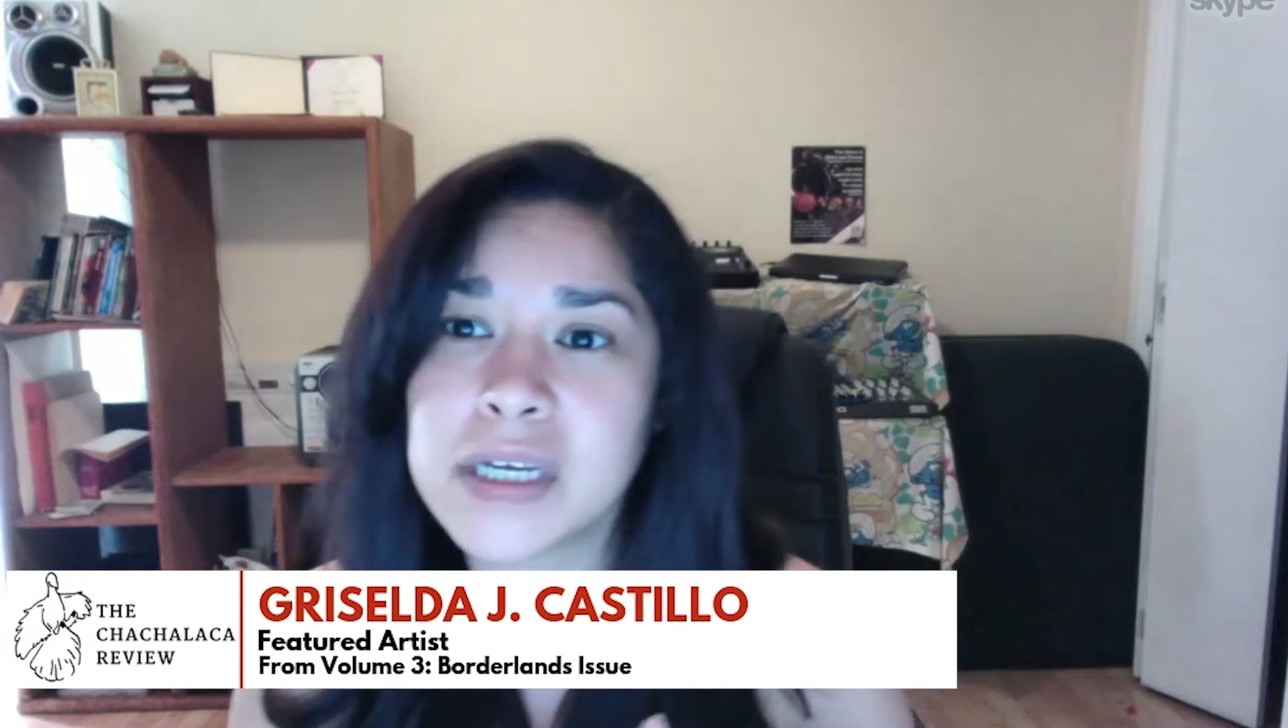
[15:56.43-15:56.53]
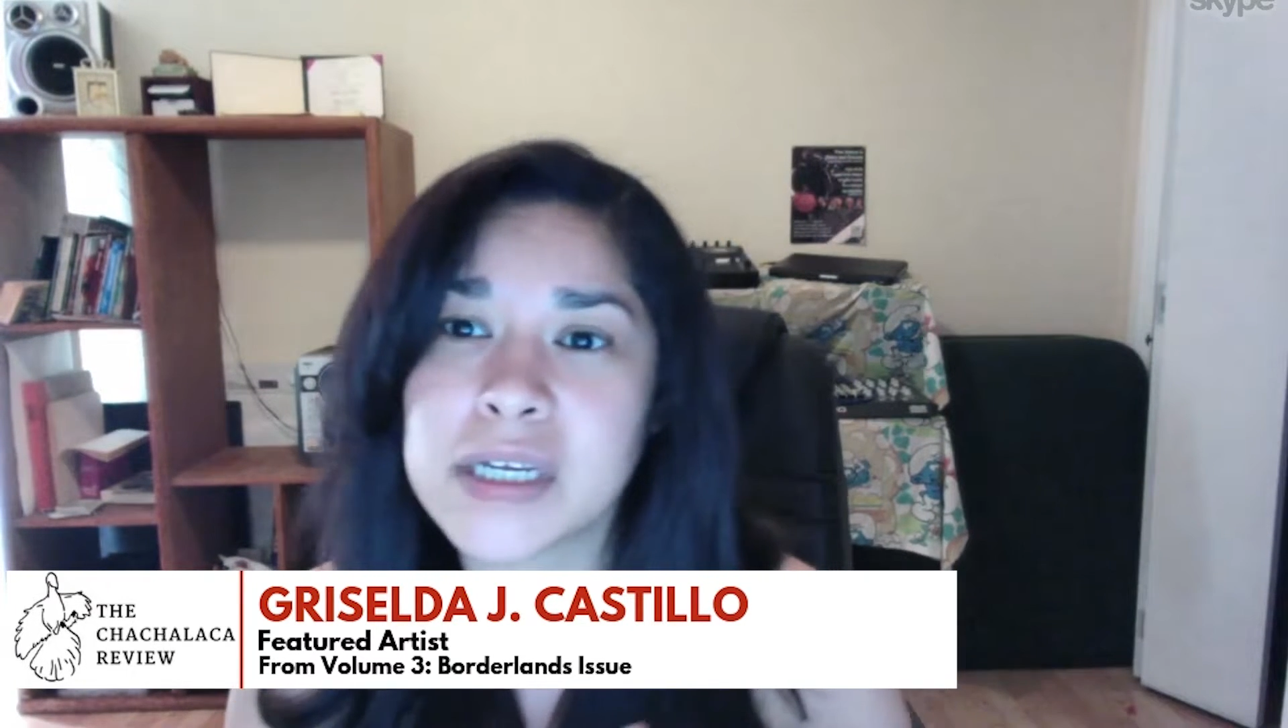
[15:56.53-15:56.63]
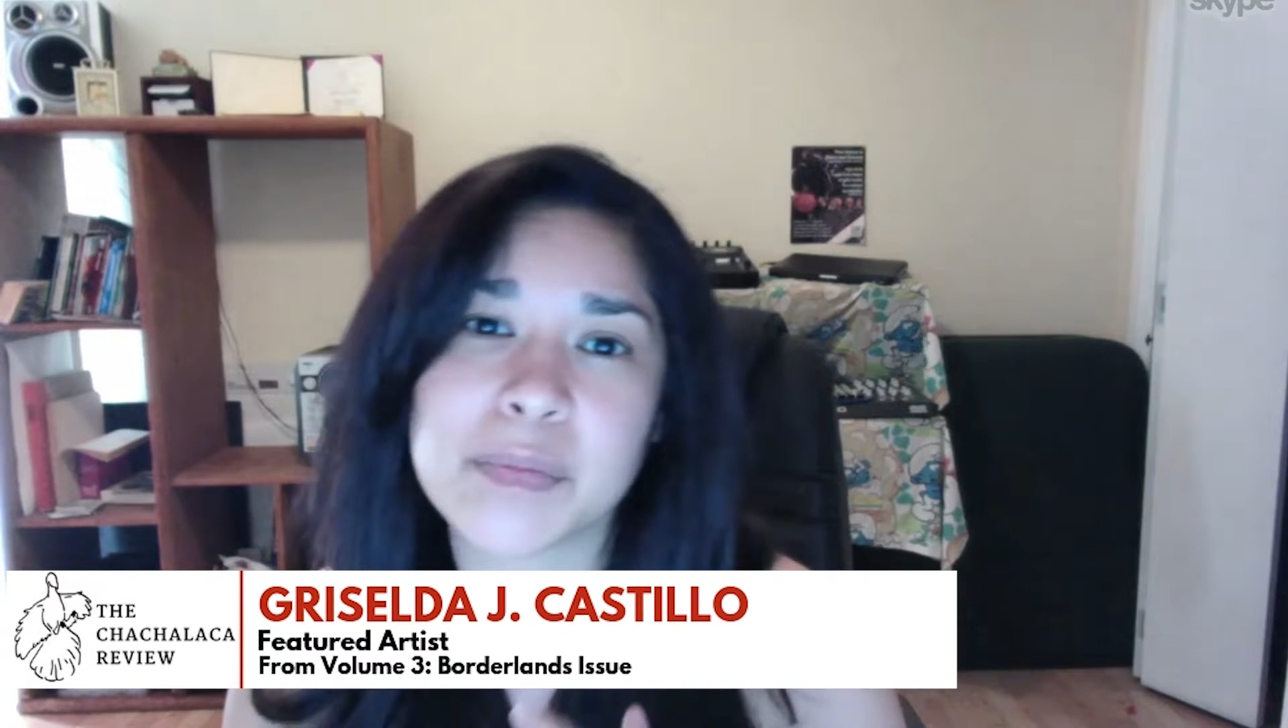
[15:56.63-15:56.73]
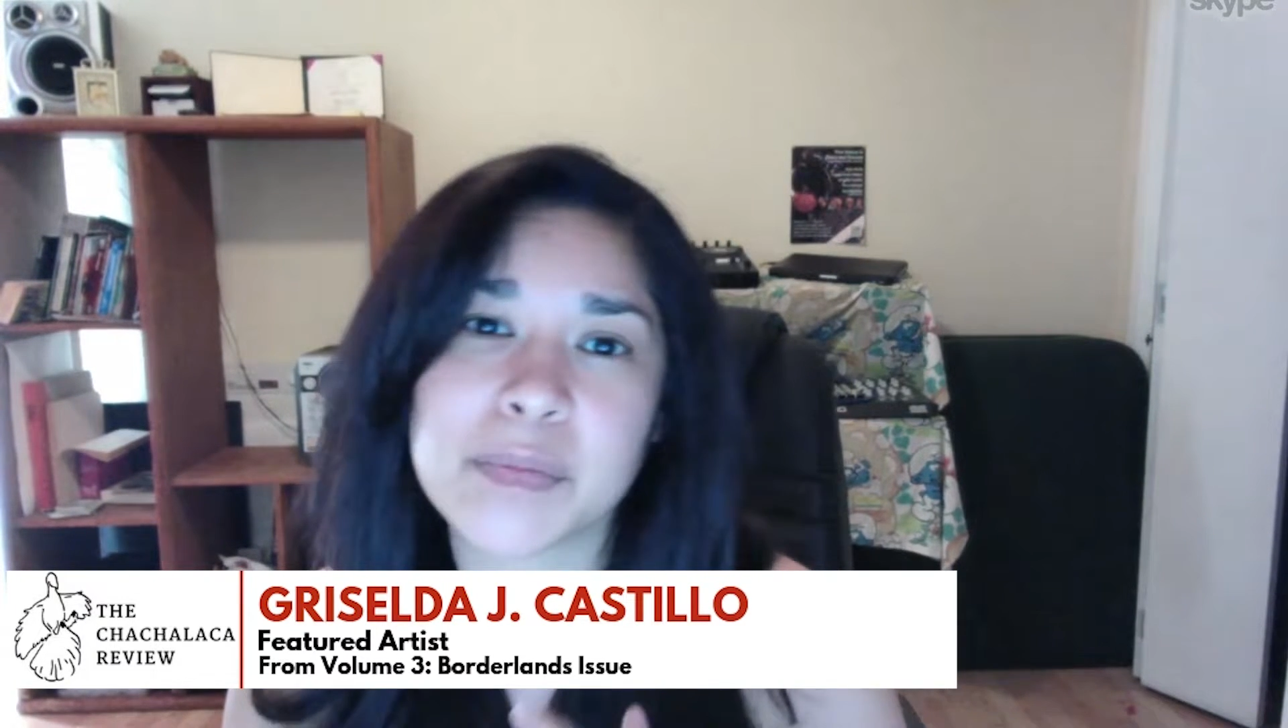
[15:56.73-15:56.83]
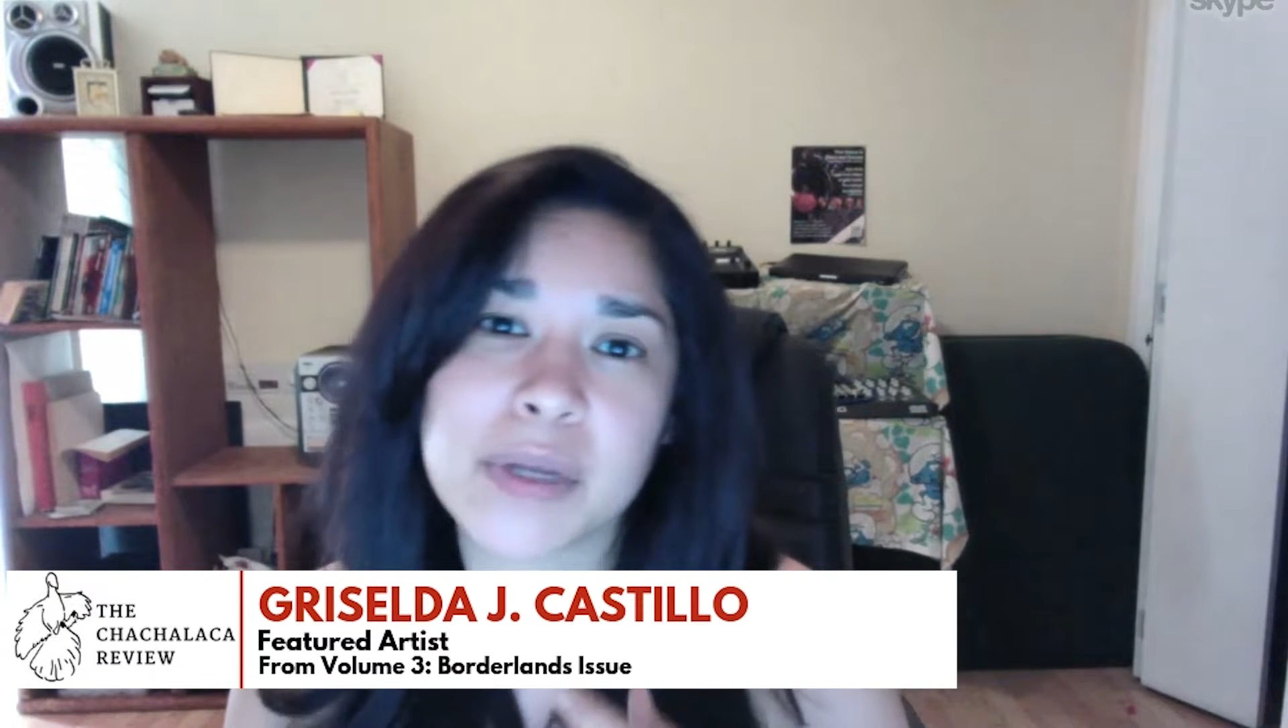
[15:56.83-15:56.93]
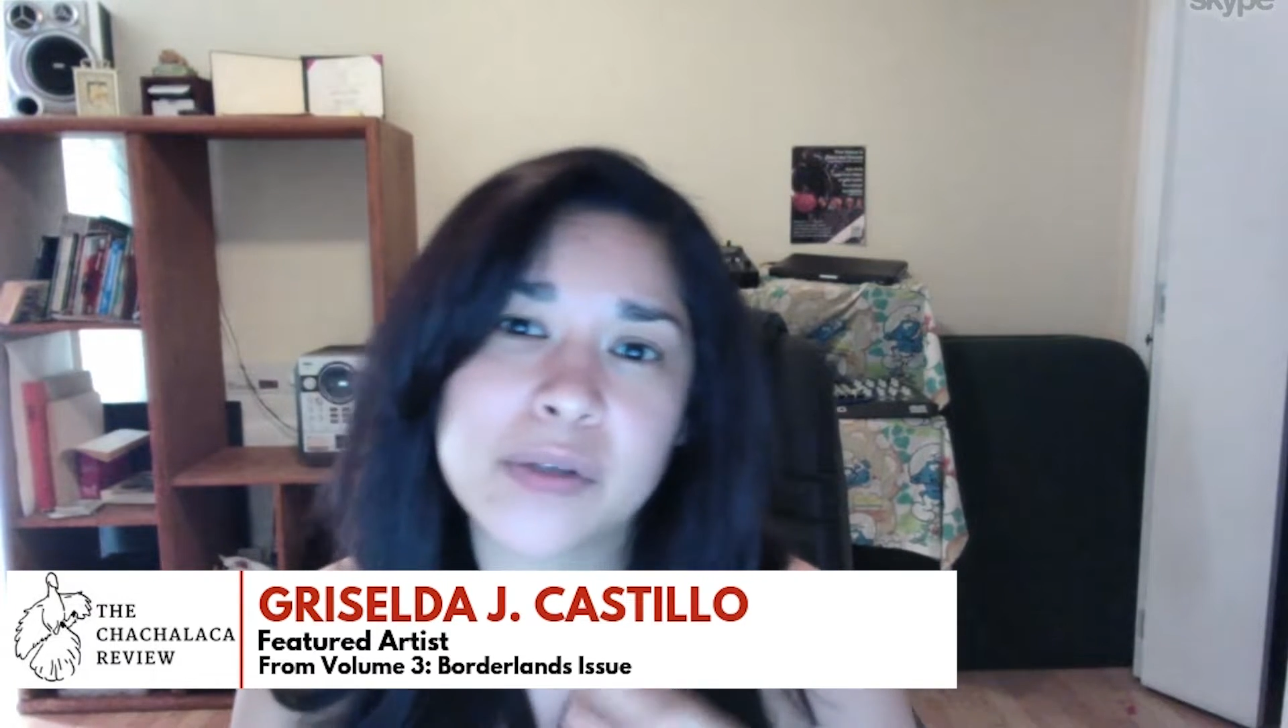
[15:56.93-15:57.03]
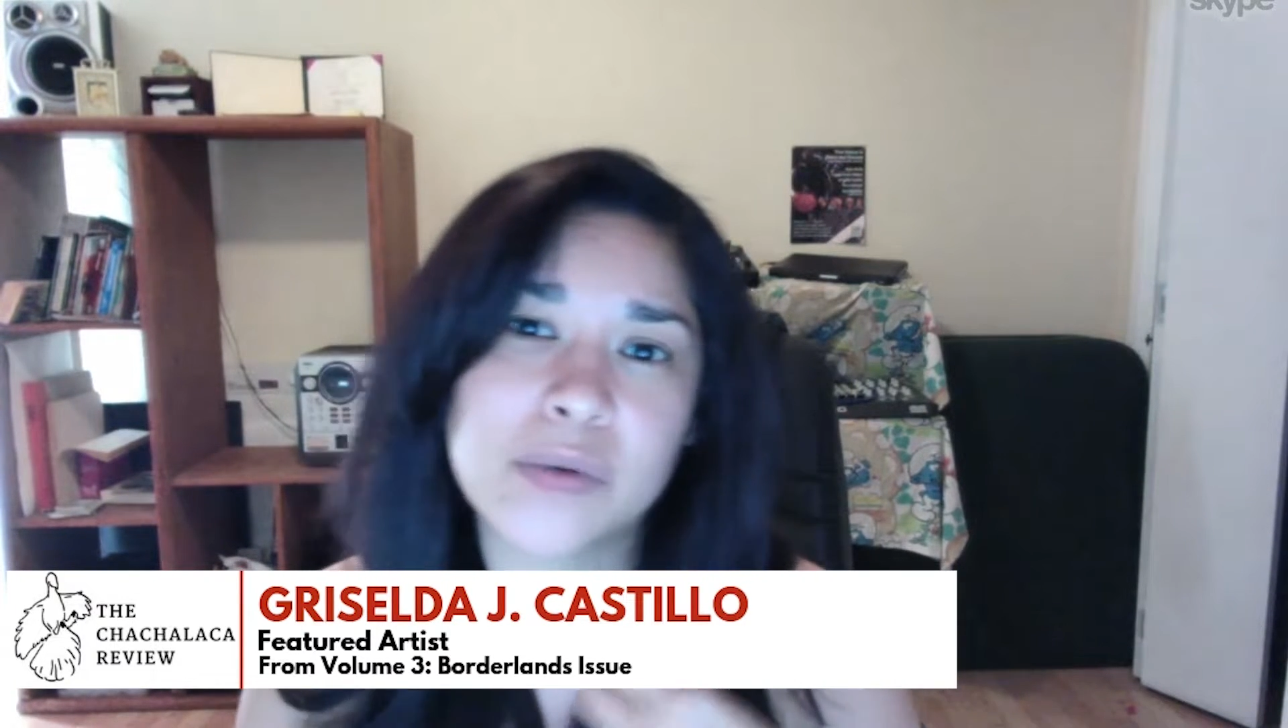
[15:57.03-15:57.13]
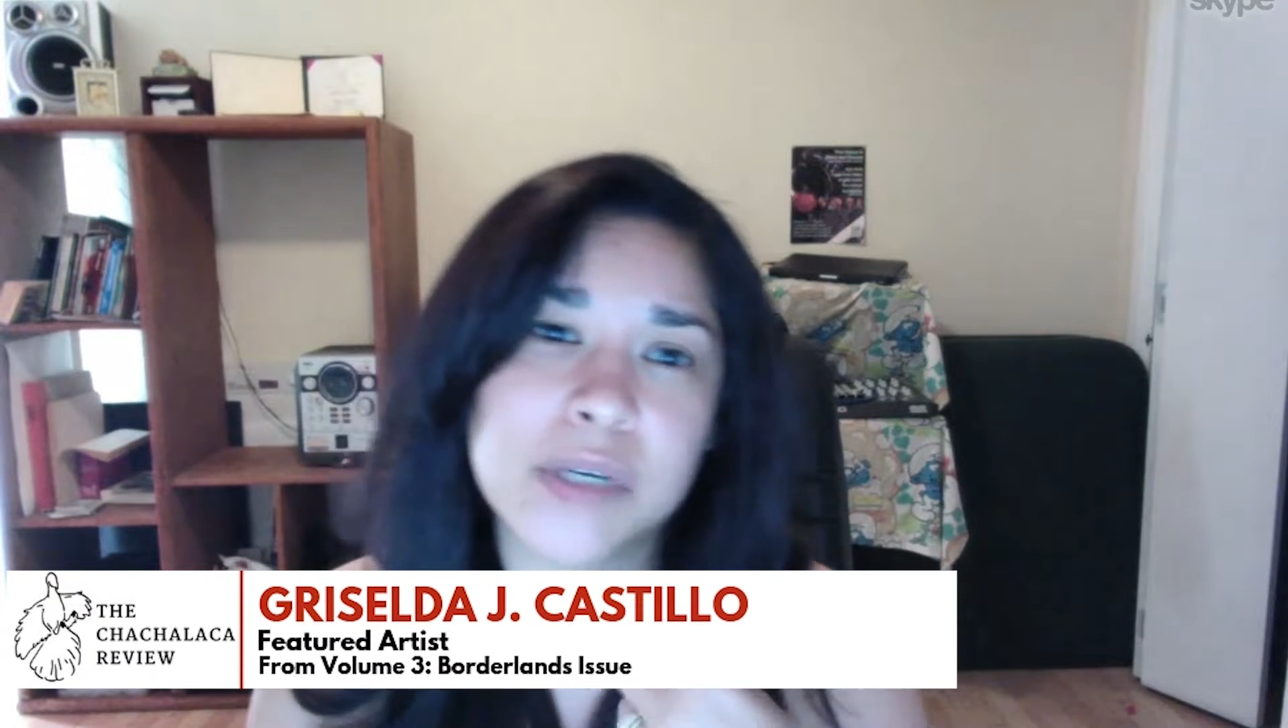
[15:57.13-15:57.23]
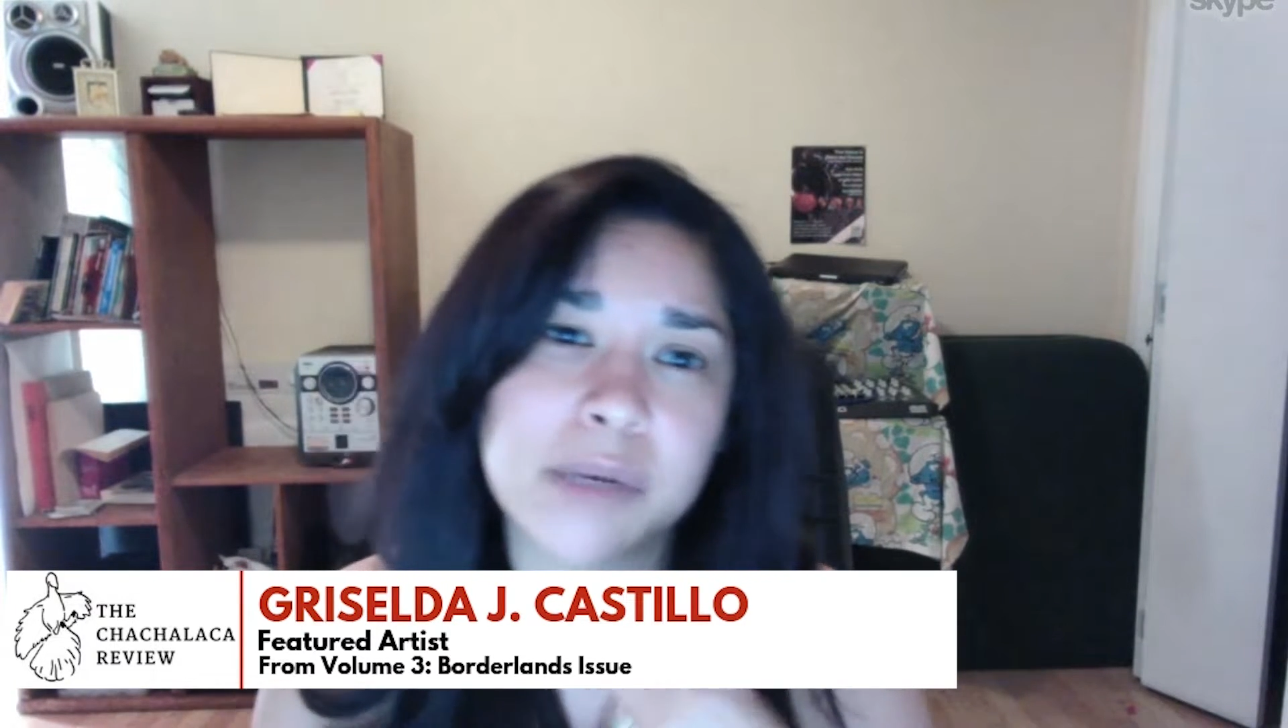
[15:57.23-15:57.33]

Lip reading: It depends on what